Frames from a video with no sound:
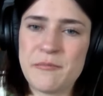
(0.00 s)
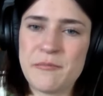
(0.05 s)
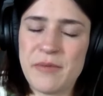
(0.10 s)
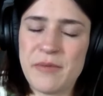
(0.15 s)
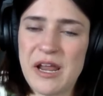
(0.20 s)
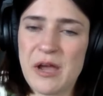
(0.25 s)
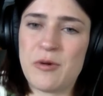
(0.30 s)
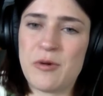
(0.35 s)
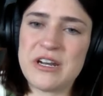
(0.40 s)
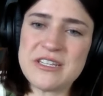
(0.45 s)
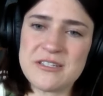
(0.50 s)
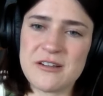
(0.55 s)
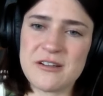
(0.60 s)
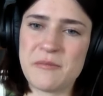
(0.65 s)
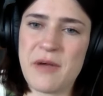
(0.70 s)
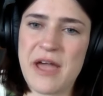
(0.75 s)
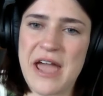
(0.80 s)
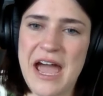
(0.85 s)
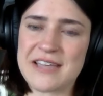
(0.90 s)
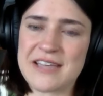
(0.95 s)
But I want to
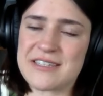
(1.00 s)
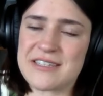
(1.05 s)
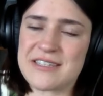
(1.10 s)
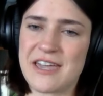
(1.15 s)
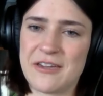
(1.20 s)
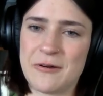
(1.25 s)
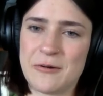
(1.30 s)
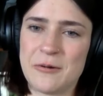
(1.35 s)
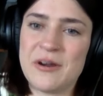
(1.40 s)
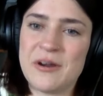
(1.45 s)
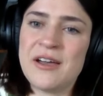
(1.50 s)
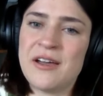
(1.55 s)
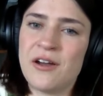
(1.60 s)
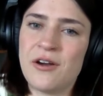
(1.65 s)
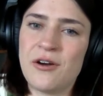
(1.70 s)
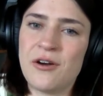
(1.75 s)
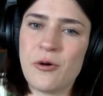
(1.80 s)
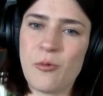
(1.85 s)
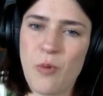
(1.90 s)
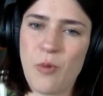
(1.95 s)
start by asking you,
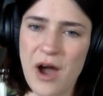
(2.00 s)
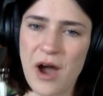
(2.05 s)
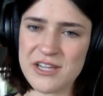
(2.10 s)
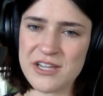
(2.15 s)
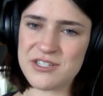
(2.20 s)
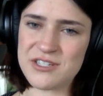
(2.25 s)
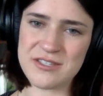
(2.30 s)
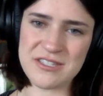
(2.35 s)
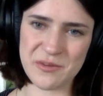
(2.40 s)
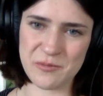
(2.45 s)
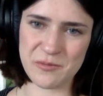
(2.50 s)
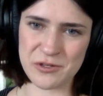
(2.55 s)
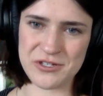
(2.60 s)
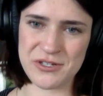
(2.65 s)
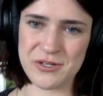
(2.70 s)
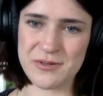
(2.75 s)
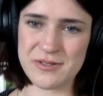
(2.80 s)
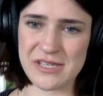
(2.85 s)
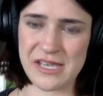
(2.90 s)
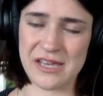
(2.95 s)
why should someone
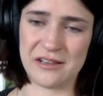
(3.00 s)
choose